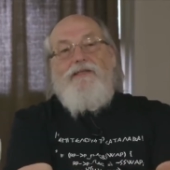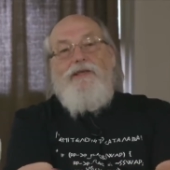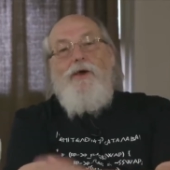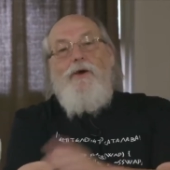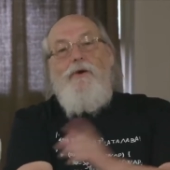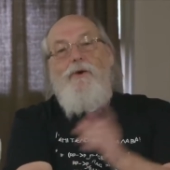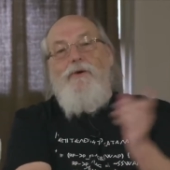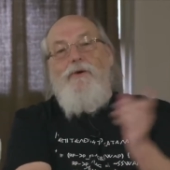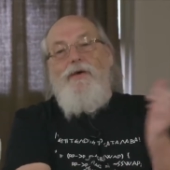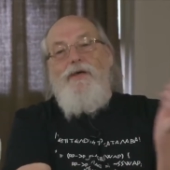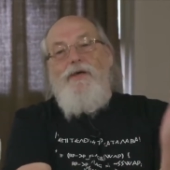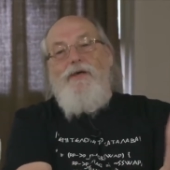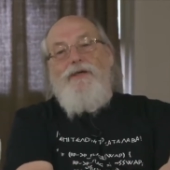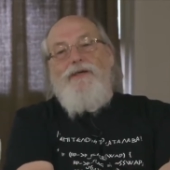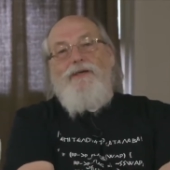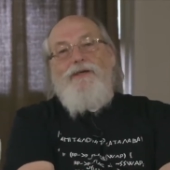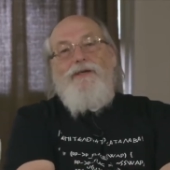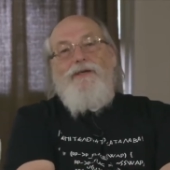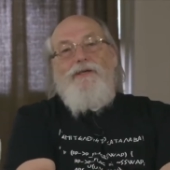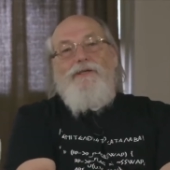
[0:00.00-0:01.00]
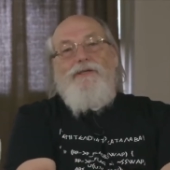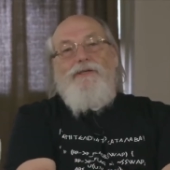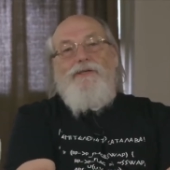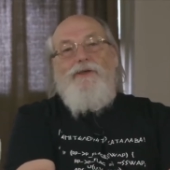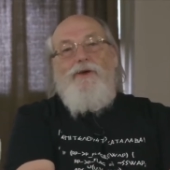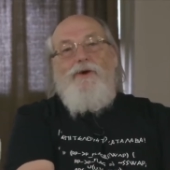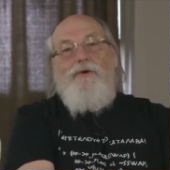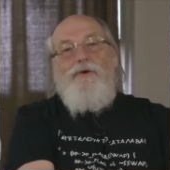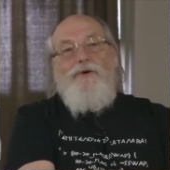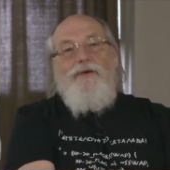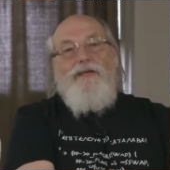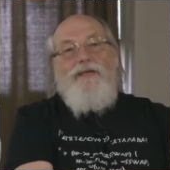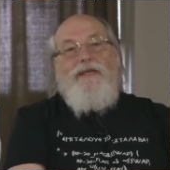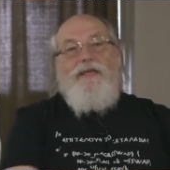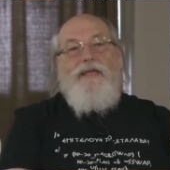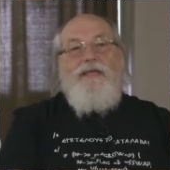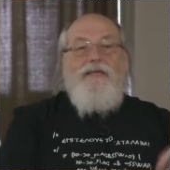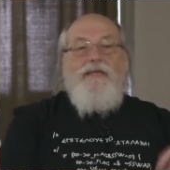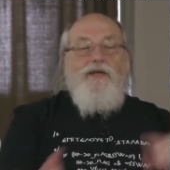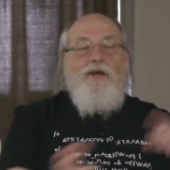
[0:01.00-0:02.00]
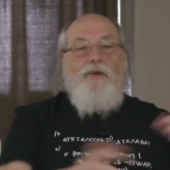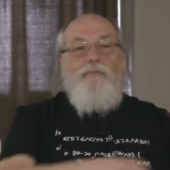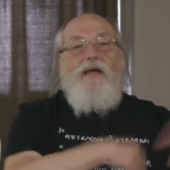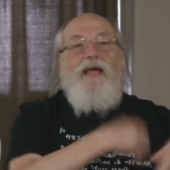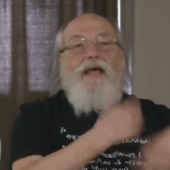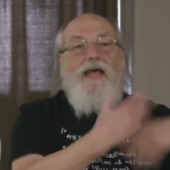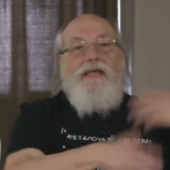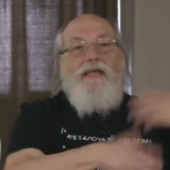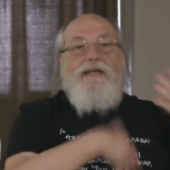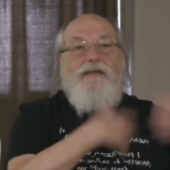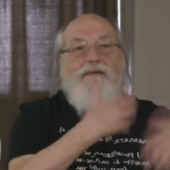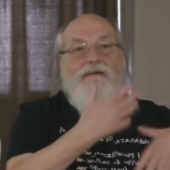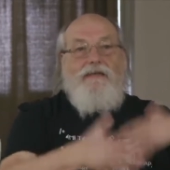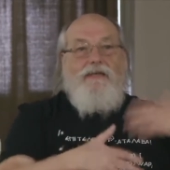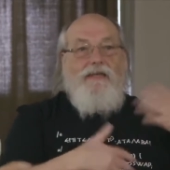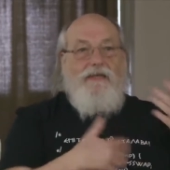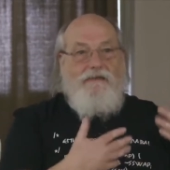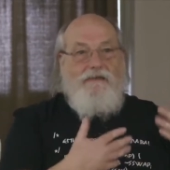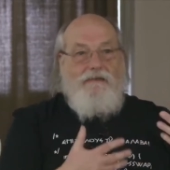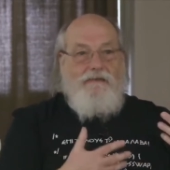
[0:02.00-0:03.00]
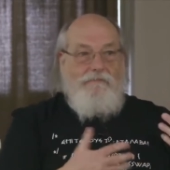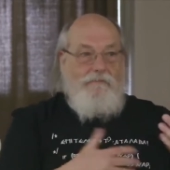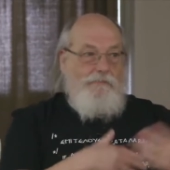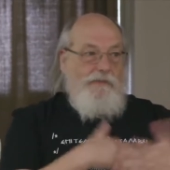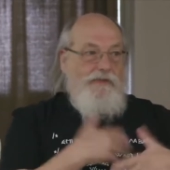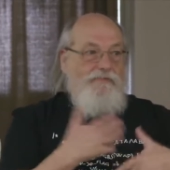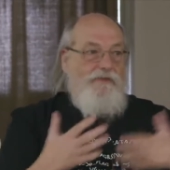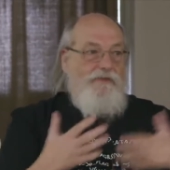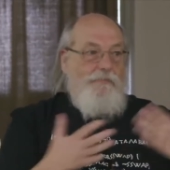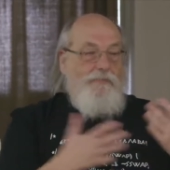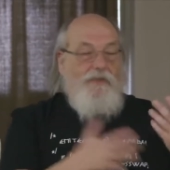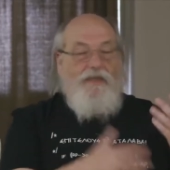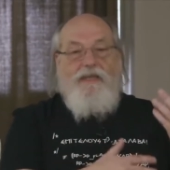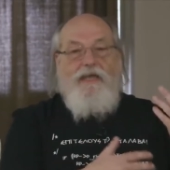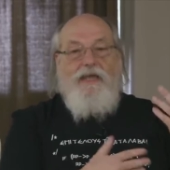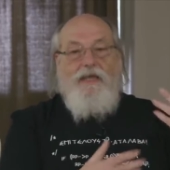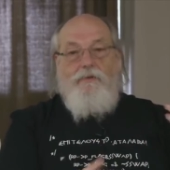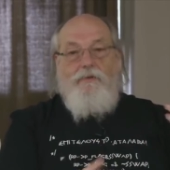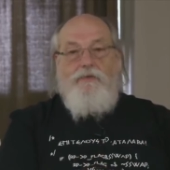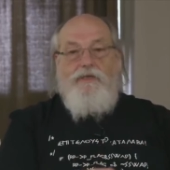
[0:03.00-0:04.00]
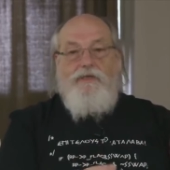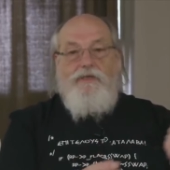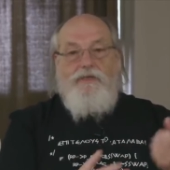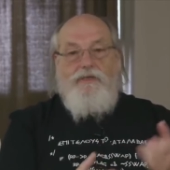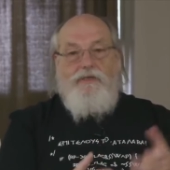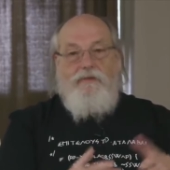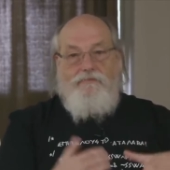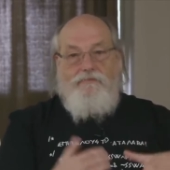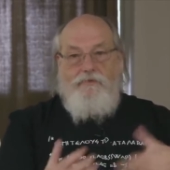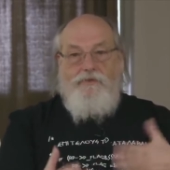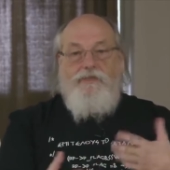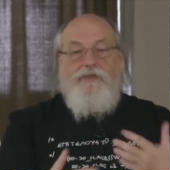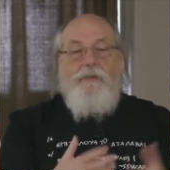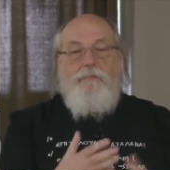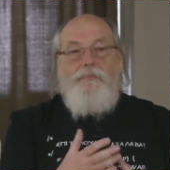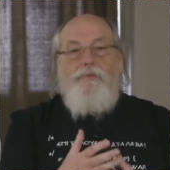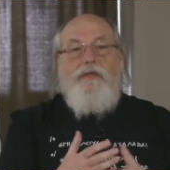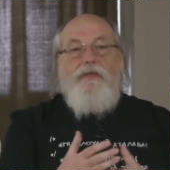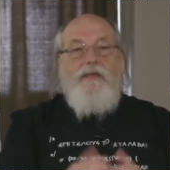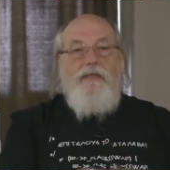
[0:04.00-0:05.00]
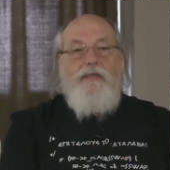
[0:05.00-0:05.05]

so, so he'd go back and, and beef up the language for something.